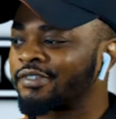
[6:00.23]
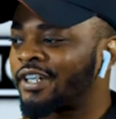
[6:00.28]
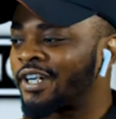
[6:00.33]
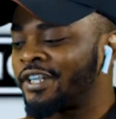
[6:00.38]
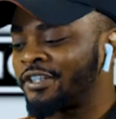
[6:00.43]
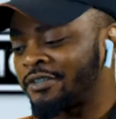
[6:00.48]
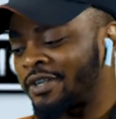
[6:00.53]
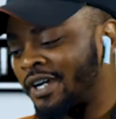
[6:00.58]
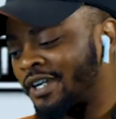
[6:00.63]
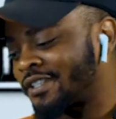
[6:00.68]

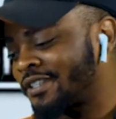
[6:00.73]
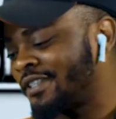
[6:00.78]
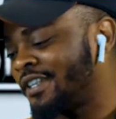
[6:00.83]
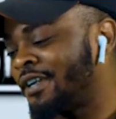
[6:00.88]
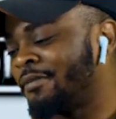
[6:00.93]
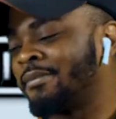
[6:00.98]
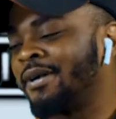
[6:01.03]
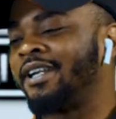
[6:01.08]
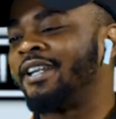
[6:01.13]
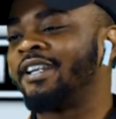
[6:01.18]
I, I stay
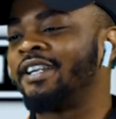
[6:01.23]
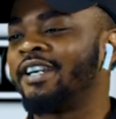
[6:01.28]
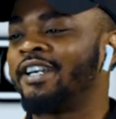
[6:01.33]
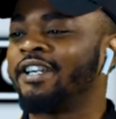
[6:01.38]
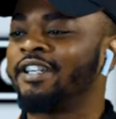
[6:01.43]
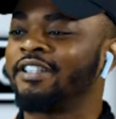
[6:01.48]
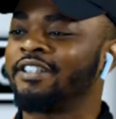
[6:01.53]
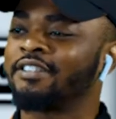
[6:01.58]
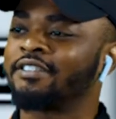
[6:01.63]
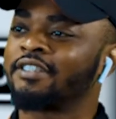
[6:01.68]
in my
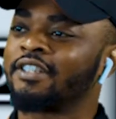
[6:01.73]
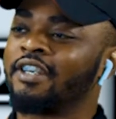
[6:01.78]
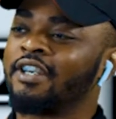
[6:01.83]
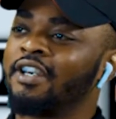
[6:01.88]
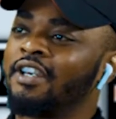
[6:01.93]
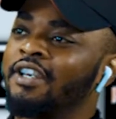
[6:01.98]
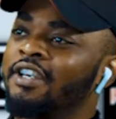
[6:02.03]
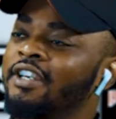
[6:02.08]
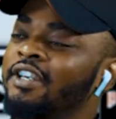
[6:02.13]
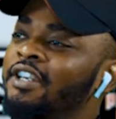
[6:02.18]
lane
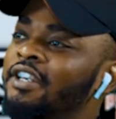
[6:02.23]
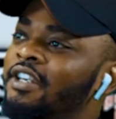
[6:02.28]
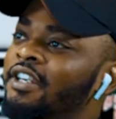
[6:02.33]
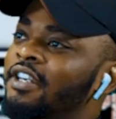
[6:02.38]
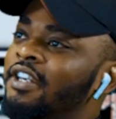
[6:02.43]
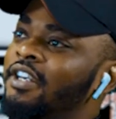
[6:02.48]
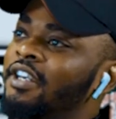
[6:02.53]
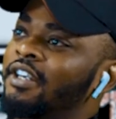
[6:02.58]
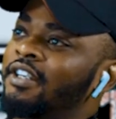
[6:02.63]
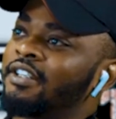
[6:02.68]

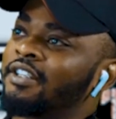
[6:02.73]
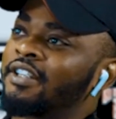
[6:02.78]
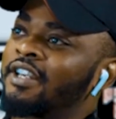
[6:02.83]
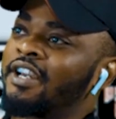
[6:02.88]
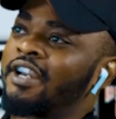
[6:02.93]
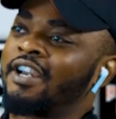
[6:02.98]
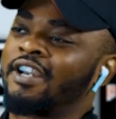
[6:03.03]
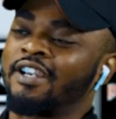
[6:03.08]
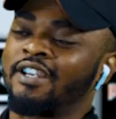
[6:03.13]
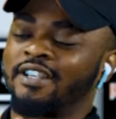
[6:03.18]
and
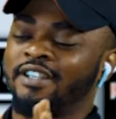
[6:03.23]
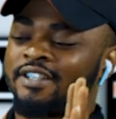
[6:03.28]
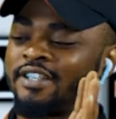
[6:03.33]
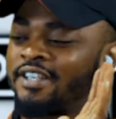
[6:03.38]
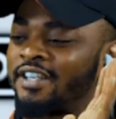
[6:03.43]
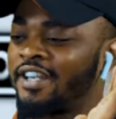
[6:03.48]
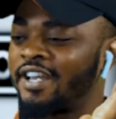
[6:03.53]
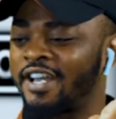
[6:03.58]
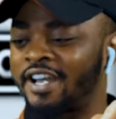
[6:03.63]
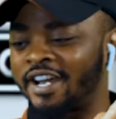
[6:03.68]

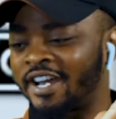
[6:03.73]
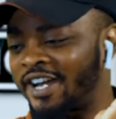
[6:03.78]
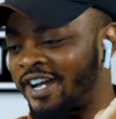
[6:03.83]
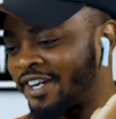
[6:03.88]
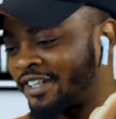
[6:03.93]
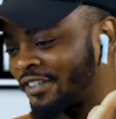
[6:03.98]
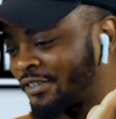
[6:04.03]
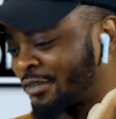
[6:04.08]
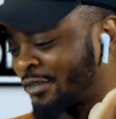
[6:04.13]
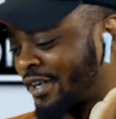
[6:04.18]

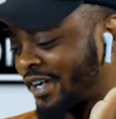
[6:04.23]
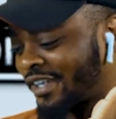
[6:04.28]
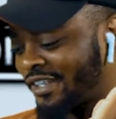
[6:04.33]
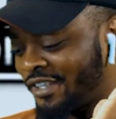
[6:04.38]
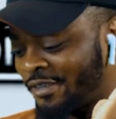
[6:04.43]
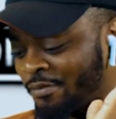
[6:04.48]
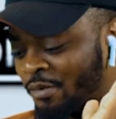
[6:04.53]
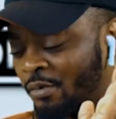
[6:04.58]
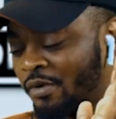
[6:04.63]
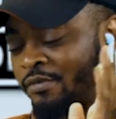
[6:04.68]
I, I
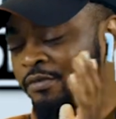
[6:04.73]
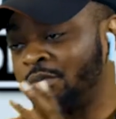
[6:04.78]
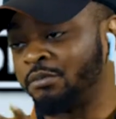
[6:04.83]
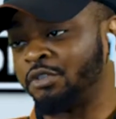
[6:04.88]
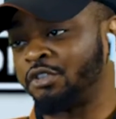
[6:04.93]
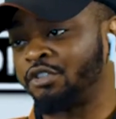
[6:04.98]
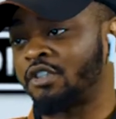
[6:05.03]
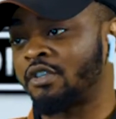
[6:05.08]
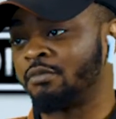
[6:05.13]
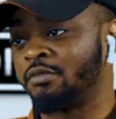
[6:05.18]
keep away from
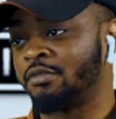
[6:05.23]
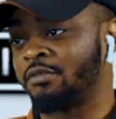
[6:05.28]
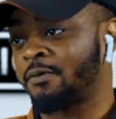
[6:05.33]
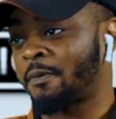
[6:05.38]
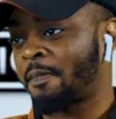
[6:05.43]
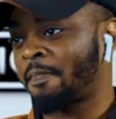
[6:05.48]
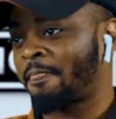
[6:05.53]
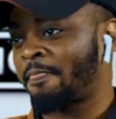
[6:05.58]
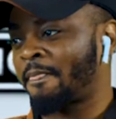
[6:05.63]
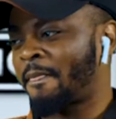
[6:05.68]
trouble
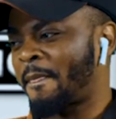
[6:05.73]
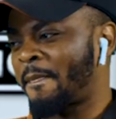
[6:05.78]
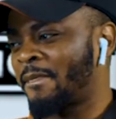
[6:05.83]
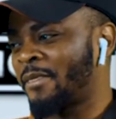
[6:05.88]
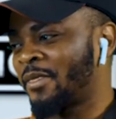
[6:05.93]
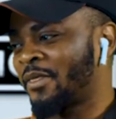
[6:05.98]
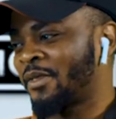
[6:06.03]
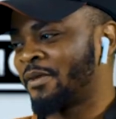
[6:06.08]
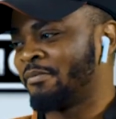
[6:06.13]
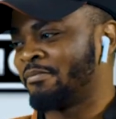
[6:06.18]

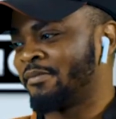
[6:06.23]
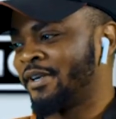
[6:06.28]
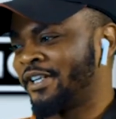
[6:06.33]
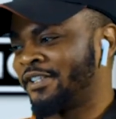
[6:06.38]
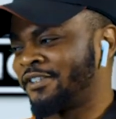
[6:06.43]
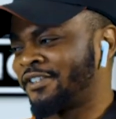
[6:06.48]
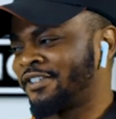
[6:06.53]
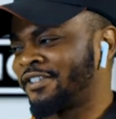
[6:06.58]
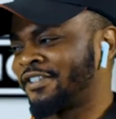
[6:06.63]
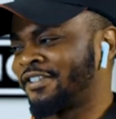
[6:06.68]

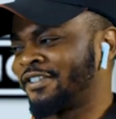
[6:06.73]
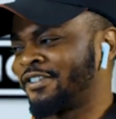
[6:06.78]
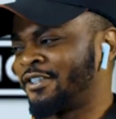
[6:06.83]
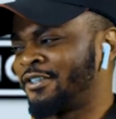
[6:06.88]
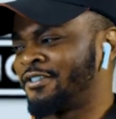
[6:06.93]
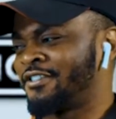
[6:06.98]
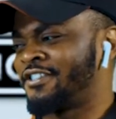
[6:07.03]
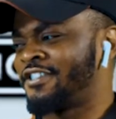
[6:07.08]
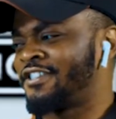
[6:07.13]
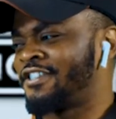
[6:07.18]
but
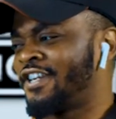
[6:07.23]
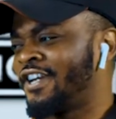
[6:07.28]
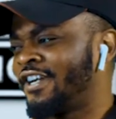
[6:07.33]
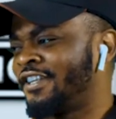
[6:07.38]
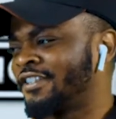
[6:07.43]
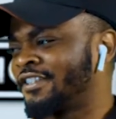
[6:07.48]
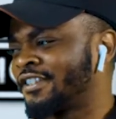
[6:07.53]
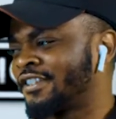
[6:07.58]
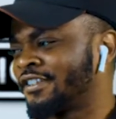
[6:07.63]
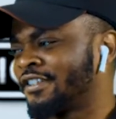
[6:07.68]
on
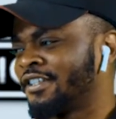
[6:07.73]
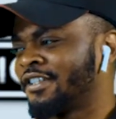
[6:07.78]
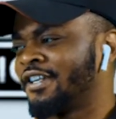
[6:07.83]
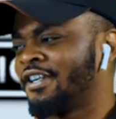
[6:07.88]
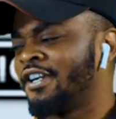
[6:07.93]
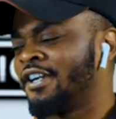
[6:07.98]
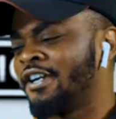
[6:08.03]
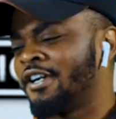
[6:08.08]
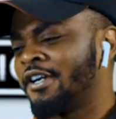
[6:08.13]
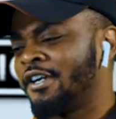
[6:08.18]
set
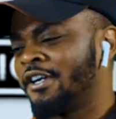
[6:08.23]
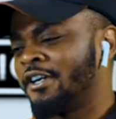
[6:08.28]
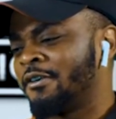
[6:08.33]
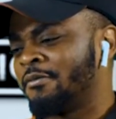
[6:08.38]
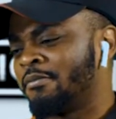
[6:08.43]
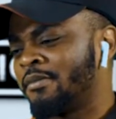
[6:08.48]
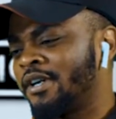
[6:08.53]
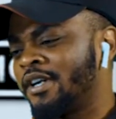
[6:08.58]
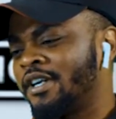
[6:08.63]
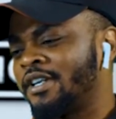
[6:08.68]

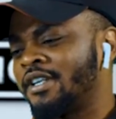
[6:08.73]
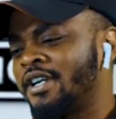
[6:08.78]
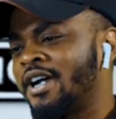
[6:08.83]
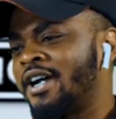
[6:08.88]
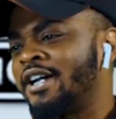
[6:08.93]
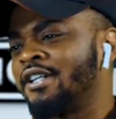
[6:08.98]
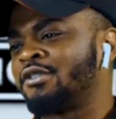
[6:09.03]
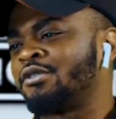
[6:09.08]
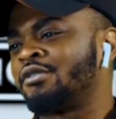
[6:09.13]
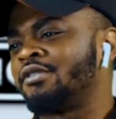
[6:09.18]
man i
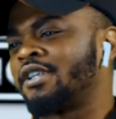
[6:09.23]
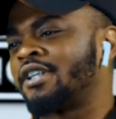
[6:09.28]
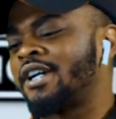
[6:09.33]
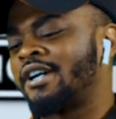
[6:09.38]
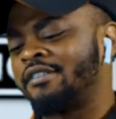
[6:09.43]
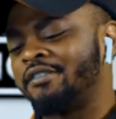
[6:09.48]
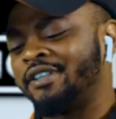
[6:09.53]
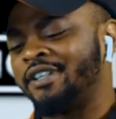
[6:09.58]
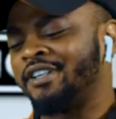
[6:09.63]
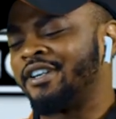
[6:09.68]
had to
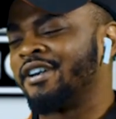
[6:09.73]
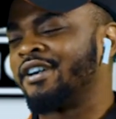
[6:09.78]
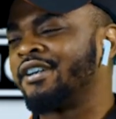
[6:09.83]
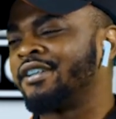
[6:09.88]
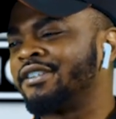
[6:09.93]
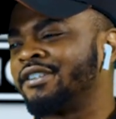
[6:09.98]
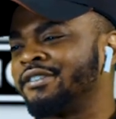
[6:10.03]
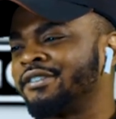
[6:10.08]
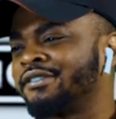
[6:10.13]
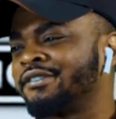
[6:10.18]
carry the
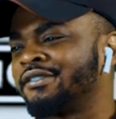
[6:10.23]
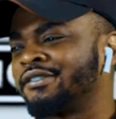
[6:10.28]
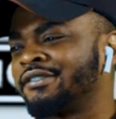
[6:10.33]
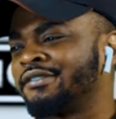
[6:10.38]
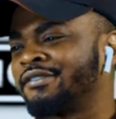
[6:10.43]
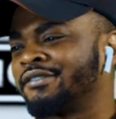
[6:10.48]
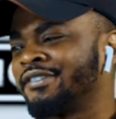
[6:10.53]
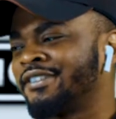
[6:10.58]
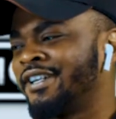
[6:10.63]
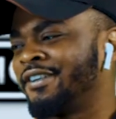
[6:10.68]
gun
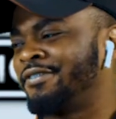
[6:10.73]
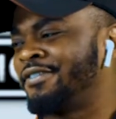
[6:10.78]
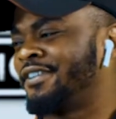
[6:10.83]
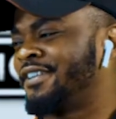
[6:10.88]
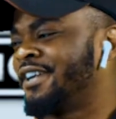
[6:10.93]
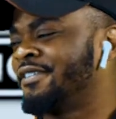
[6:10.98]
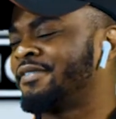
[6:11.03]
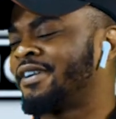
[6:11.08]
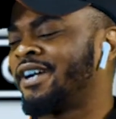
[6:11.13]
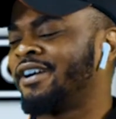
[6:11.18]
I've
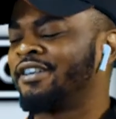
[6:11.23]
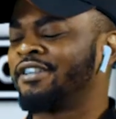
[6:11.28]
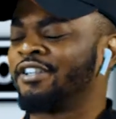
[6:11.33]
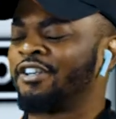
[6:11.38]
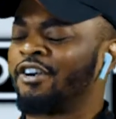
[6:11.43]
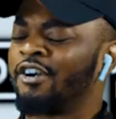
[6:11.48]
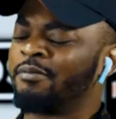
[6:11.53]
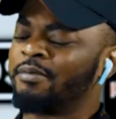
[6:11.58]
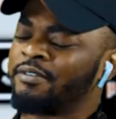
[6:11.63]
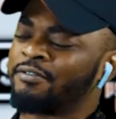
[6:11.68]
never held a
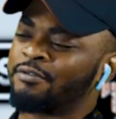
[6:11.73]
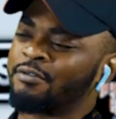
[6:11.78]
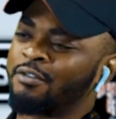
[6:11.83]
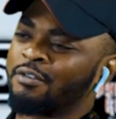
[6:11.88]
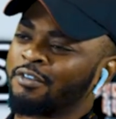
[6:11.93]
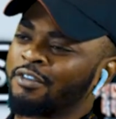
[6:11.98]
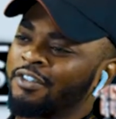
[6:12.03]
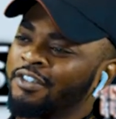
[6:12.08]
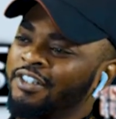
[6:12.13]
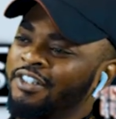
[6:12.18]
gun
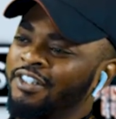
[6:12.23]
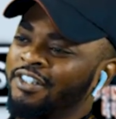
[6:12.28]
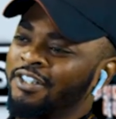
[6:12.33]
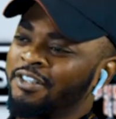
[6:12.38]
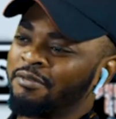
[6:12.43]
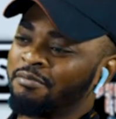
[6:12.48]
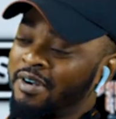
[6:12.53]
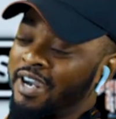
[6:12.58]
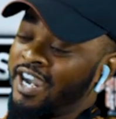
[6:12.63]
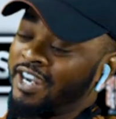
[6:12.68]
before,
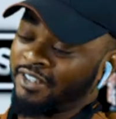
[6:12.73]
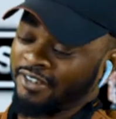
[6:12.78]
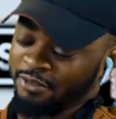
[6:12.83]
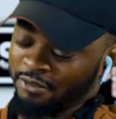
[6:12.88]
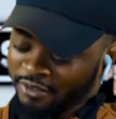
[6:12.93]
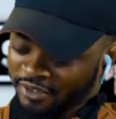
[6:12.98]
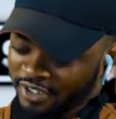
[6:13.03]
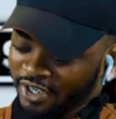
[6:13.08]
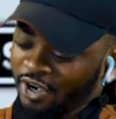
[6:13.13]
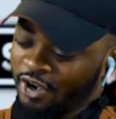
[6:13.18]
but I had to
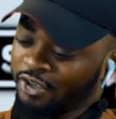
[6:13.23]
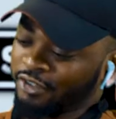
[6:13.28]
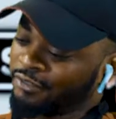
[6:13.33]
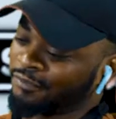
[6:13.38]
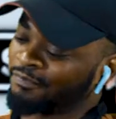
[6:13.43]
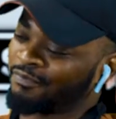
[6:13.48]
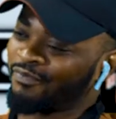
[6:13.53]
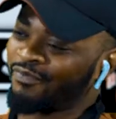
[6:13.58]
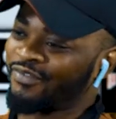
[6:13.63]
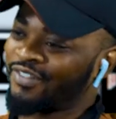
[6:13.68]
hold a gun,
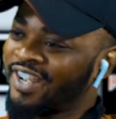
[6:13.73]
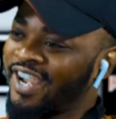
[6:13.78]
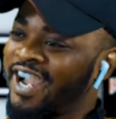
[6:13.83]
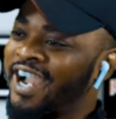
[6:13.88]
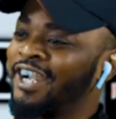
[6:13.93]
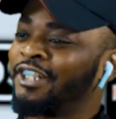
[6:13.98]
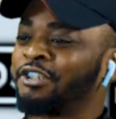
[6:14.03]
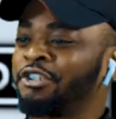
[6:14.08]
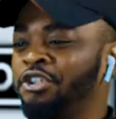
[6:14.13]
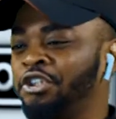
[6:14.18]
I
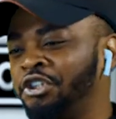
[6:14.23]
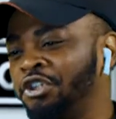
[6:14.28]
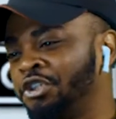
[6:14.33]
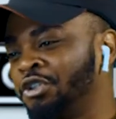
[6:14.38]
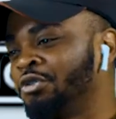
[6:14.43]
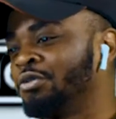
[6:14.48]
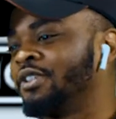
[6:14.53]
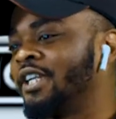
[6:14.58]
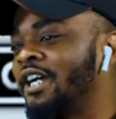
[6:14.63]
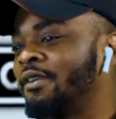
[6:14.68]
had to
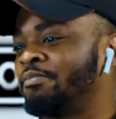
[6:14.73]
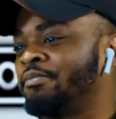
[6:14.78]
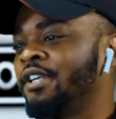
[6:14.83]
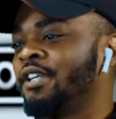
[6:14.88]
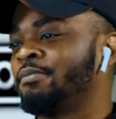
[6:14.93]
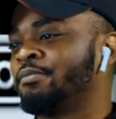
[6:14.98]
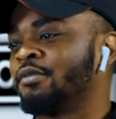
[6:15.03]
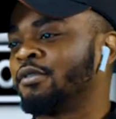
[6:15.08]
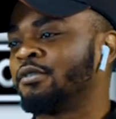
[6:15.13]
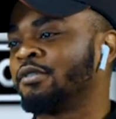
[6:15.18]
shoot at
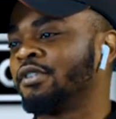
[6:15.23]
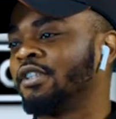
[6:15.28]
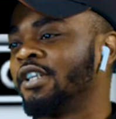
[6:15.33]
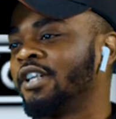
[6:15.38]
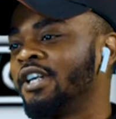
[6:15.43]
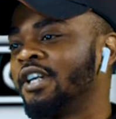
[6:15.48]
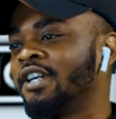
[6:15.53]
people,